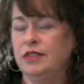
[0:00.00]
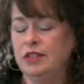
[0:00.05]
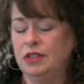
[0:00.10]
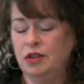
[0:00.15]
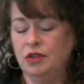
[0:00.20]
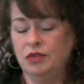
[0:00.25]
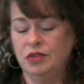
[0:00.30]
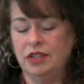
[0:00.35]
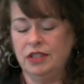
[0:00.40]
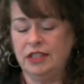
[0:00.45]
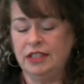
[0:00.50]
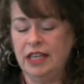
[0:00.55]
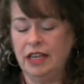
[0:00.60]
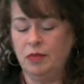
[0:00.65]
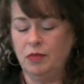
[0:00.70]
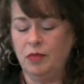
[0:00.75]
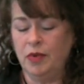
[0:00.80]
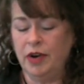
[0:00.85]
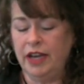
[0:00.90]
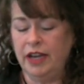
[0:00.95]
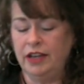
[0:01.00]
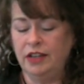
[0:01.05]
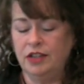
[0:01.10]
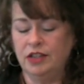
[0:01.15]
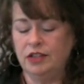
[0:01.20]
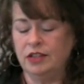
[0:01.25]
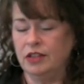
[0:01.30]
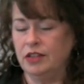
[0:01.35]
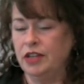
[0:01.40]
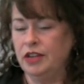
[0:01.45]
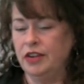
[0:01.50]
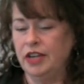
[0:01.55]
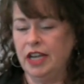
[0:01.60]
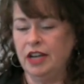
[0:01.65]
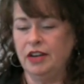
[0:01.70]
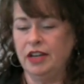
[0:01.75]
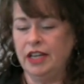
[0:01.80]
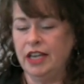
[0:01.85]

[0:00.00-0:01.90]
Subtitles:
goes the same way, just clearing out a